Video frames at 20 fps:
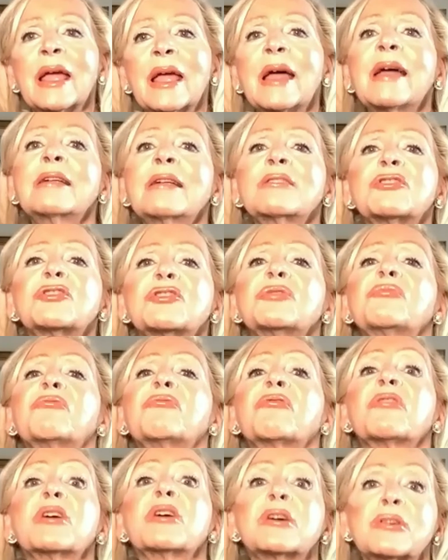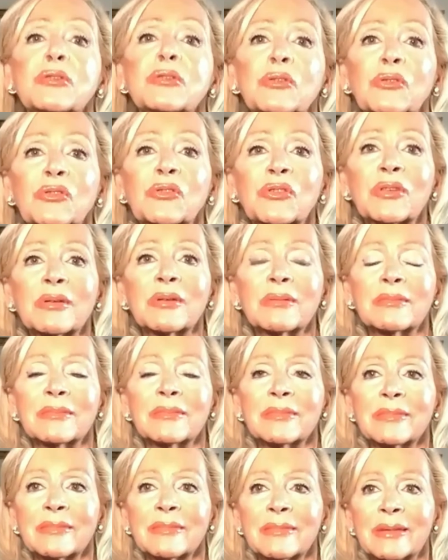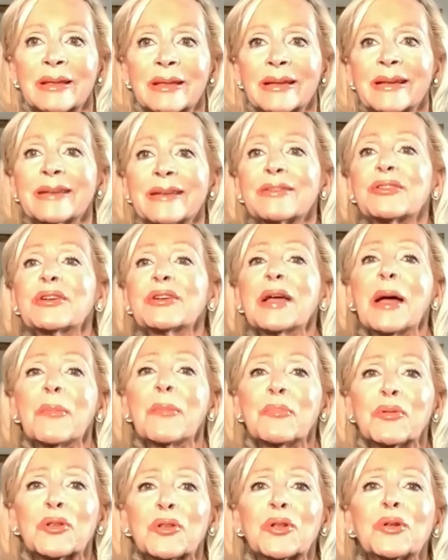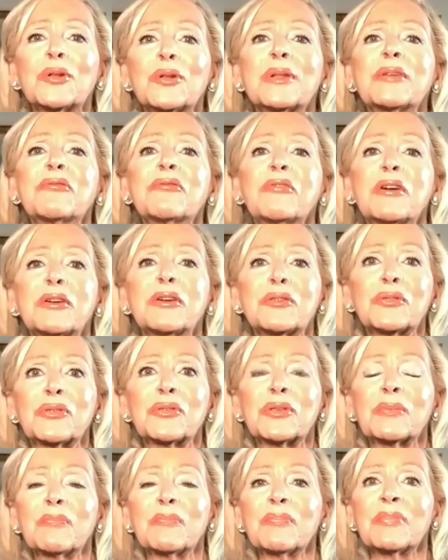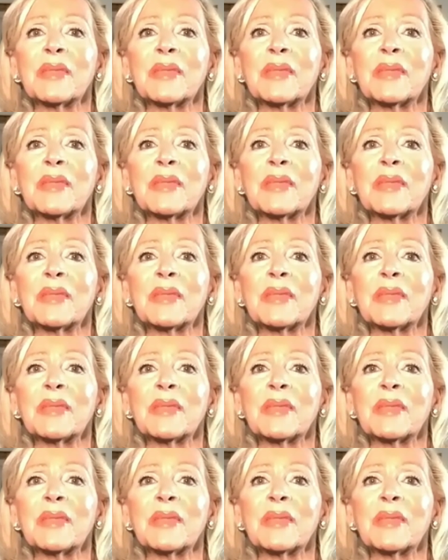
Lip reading: And she froze. She absolutely froze.